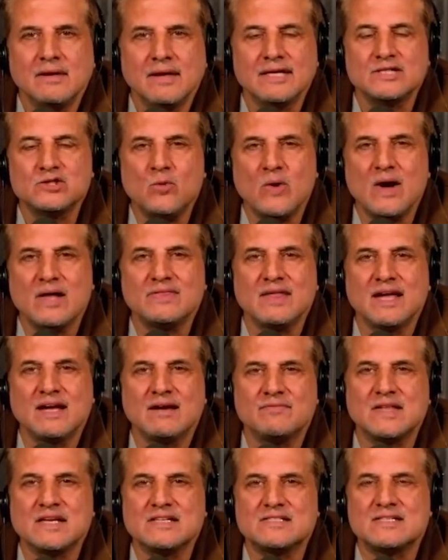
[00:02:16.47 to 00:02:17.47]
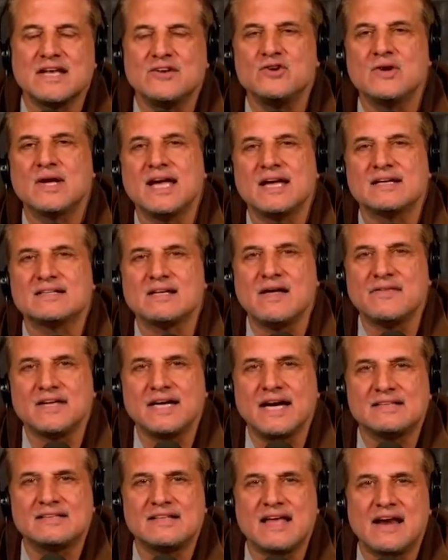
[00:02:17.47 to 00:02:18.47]
It's one thing if they said you can't tell
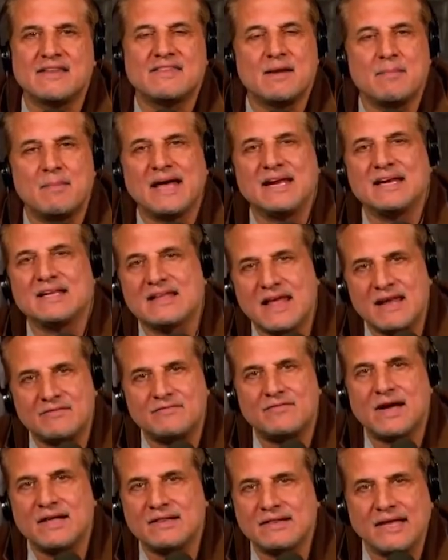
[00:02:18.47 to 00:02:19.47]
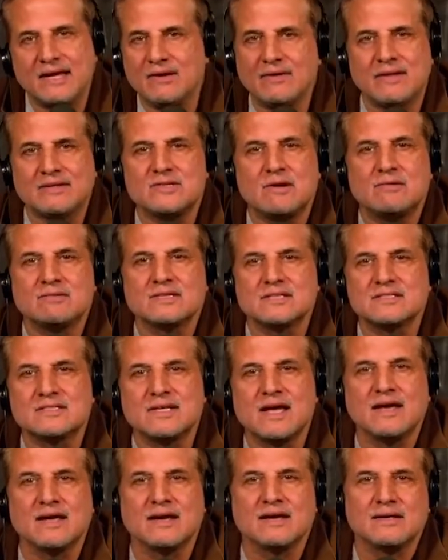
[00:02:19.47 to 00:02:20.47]
the identity, you might identify later. That's not what they're
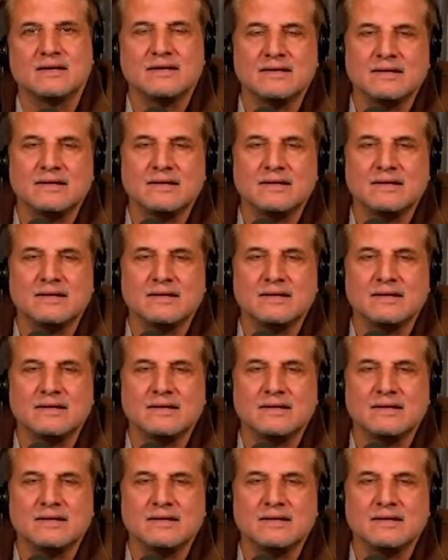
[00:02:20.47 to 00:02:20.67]
saying.